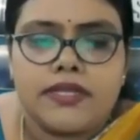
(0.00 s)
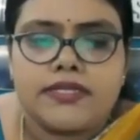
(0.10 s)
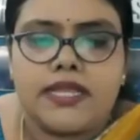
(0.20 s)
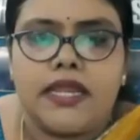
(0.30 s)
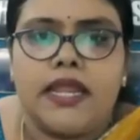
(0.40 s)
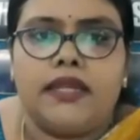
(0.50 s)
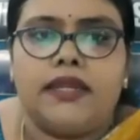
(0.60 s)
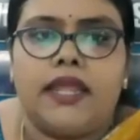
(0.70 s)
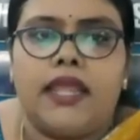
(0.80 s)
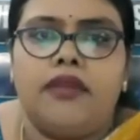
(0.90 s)
Select
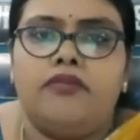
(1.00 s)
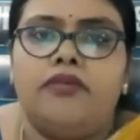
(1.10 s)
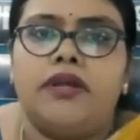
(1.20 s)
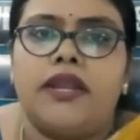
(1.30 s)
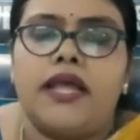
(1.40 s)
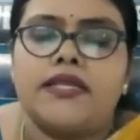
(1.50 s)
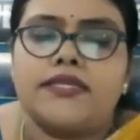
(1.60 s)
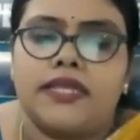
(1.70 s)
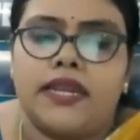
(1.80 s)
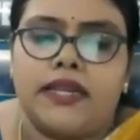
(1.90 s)
n1 as
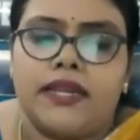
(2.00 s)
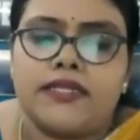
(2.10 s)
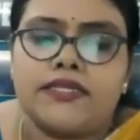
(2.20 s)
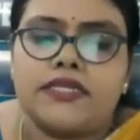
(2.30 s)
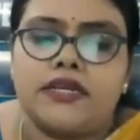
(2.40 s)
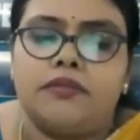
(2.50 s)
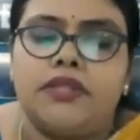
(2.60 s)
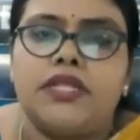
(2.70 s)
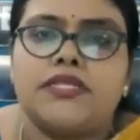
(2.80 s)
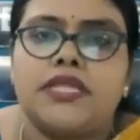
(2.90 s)
greatest term
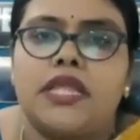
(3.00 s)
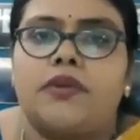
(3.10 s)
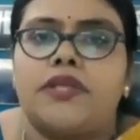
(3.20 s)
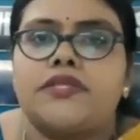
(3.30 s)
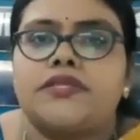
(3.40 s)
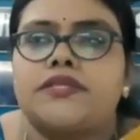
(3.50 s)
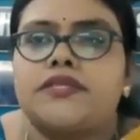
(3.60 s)
in the sequence.